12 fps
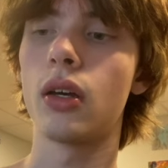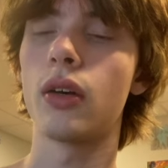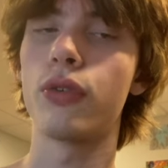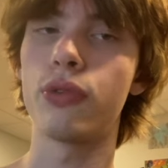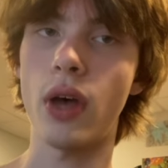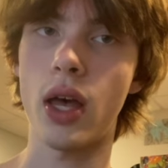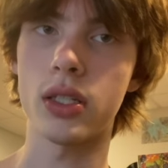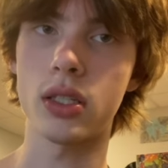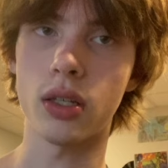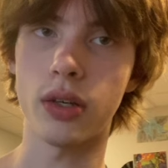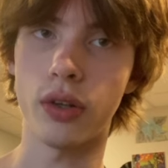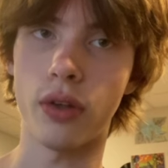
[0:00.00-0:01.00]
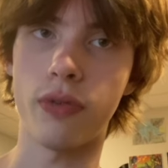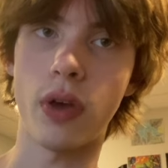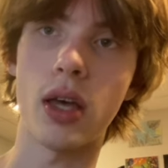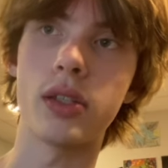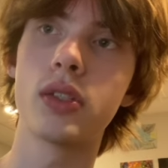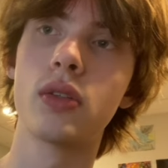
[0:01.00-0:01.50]
Fez to kill the
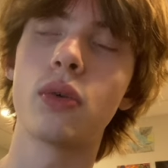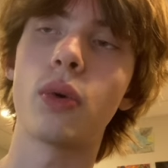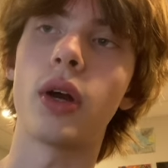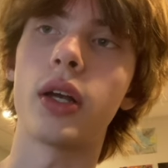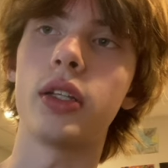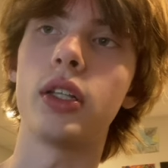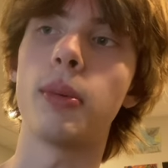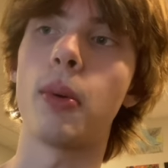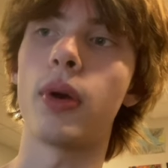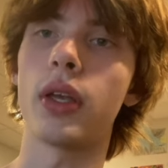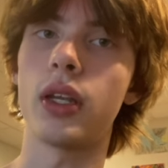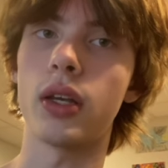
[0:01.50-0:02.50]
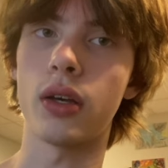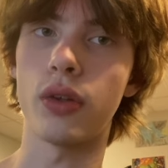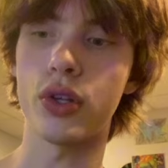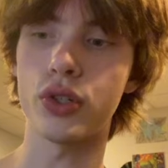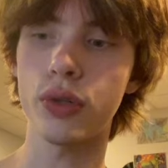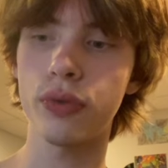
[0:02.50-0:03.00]
Fez, or I could double monkey to kill
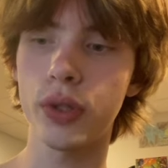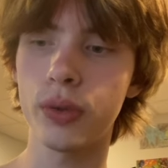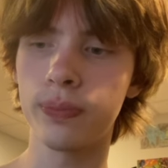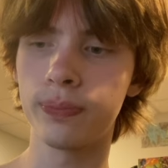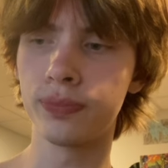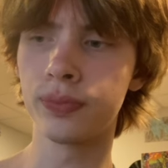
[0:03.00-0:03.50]
the Drifloon,